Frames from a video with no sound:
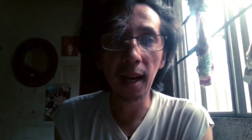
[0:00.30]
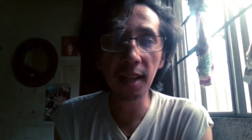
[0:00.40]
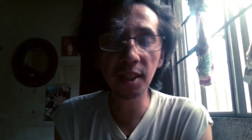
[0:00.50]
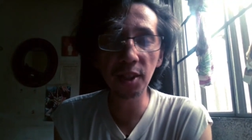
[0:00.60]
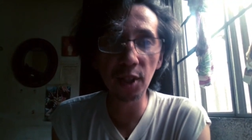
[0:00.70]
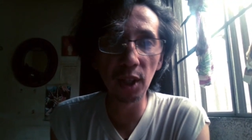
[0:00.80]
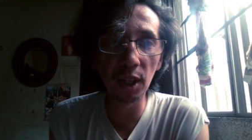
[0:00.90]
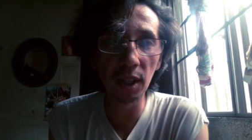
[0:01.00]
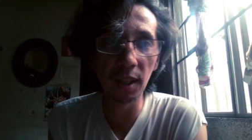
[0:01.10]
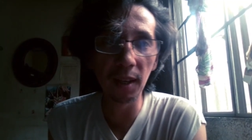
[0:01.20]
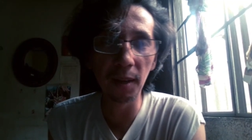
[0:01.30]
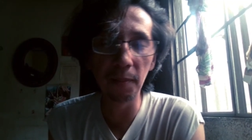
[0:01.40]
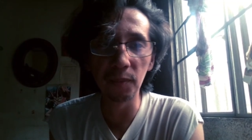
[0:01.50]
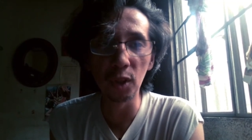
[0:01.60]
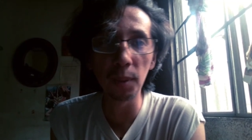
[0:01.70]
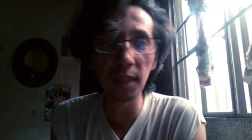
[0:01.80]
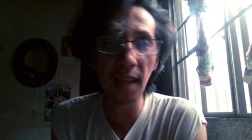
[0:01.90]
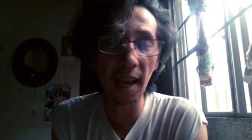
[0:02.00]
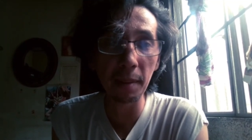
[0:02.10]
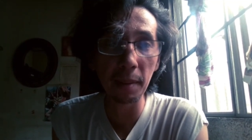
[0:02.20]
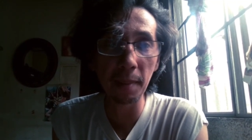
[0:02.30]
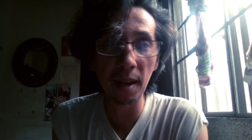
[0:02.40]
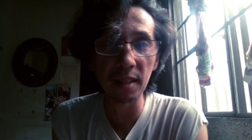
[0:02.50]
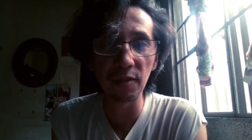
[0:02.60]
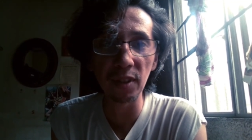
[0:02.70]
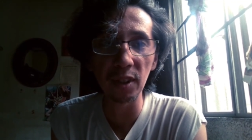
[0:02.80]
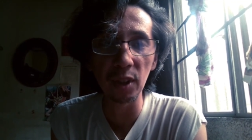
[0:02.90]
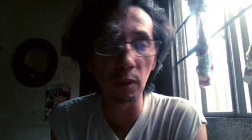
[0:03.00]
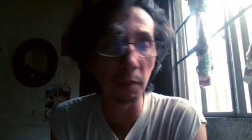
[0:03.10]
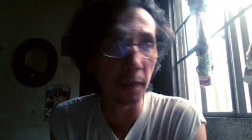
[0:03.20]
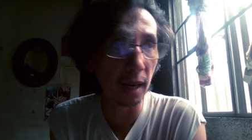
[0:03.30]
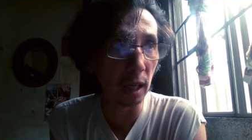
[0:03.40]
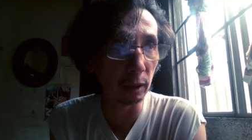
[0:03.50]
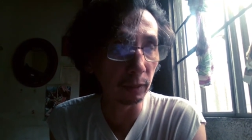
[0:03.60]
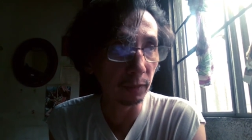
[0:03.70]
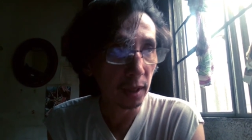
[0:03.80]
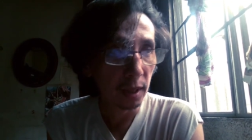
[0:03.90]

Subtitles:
I just saw Joey the Anime Man's video about